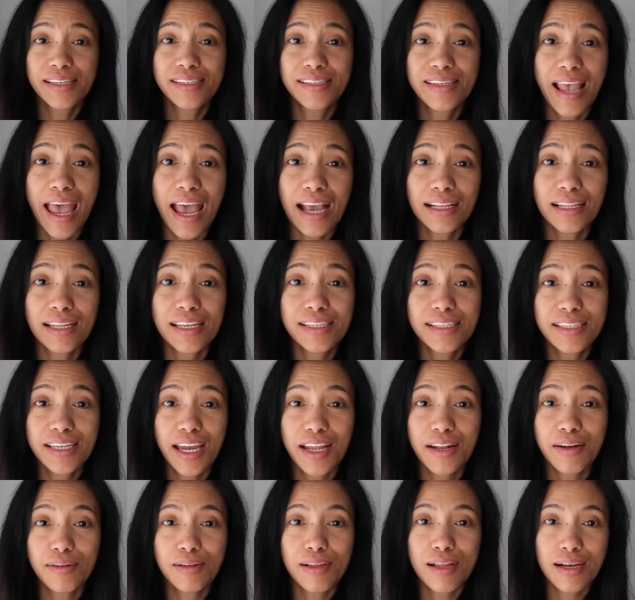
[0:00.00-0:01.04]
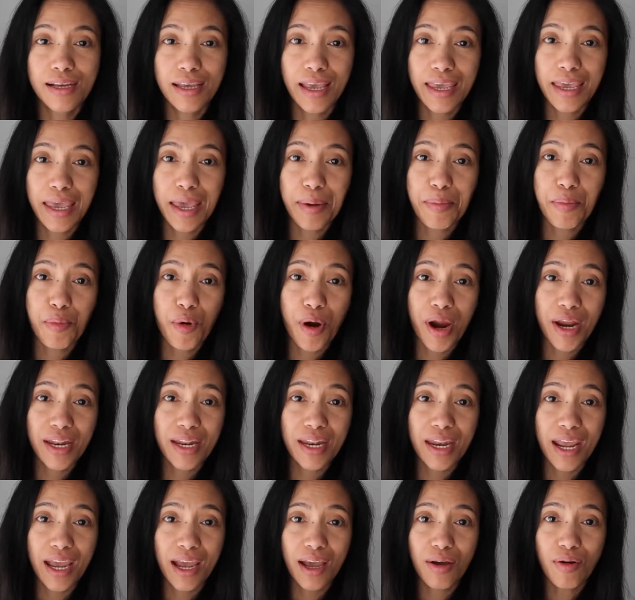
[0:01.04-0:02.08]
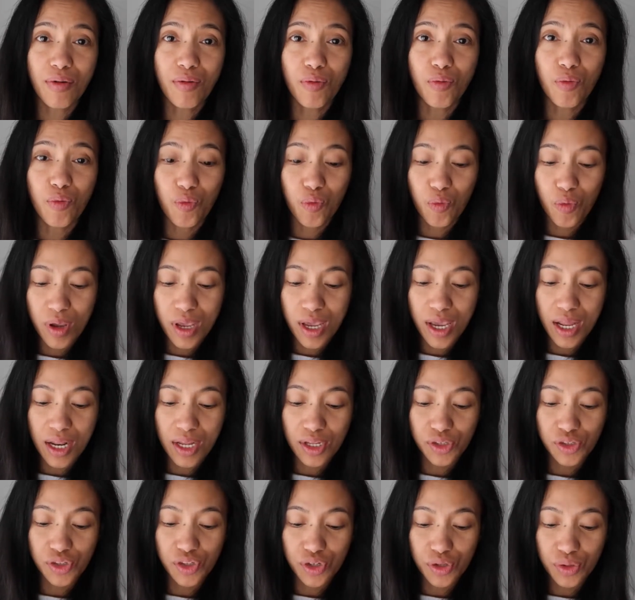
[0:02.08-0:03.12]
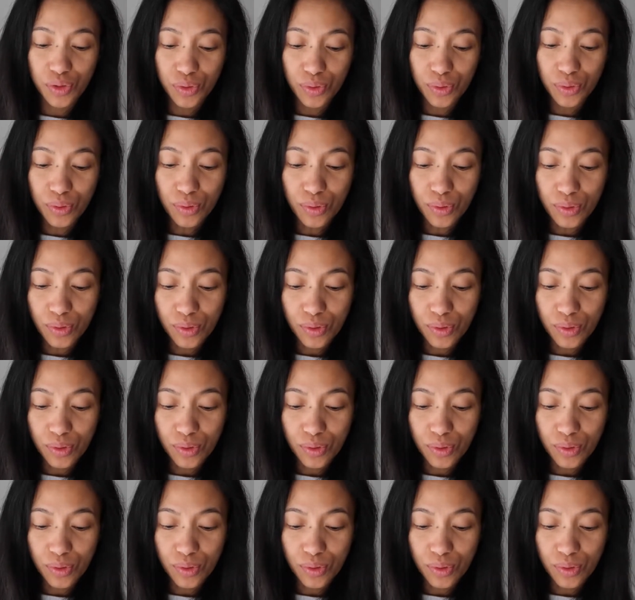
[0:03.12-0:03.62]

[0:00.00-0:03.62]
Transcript: exactly 10 o'clock a.m. right now. We're gonna do